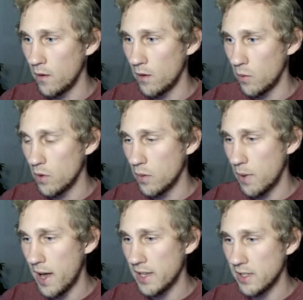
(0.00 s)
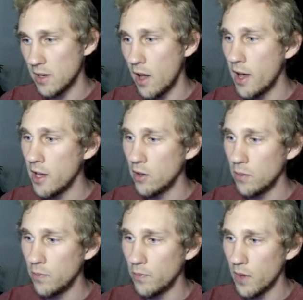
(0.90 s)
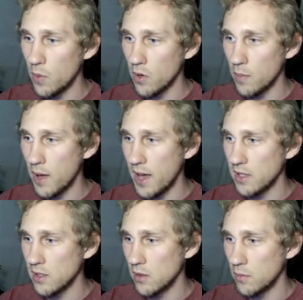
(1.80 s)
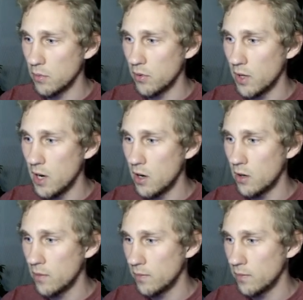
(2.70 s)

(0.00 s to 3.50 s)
We're going to pass in item, and we're going to pass in player.